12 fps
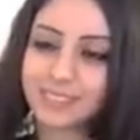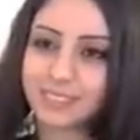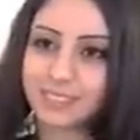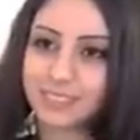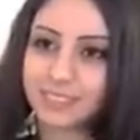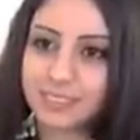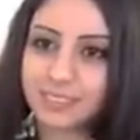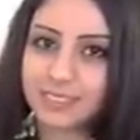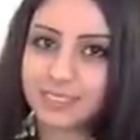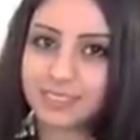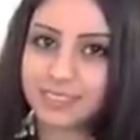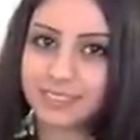
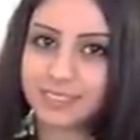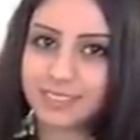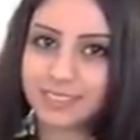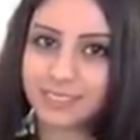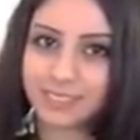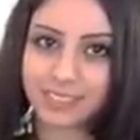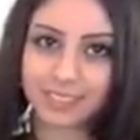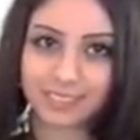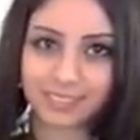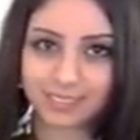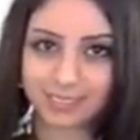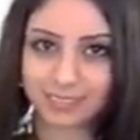
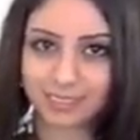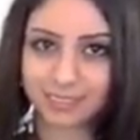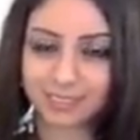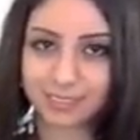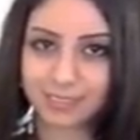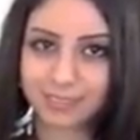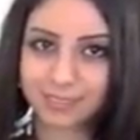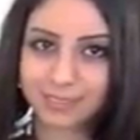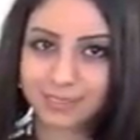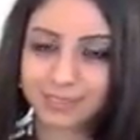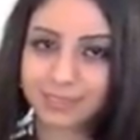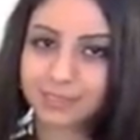
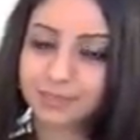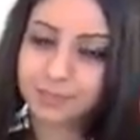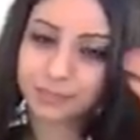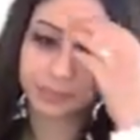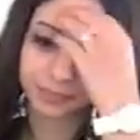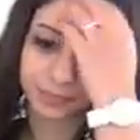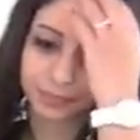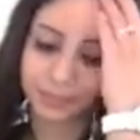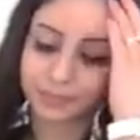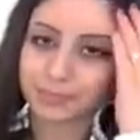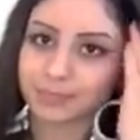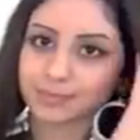
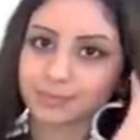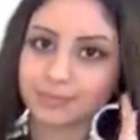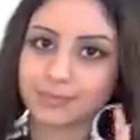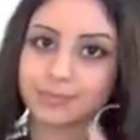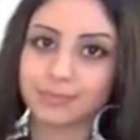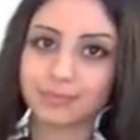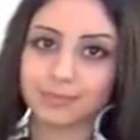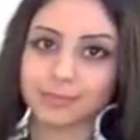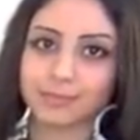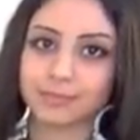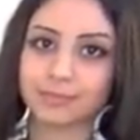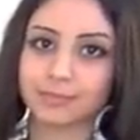
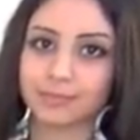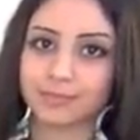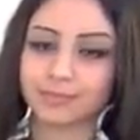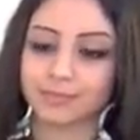The person shown says nothing.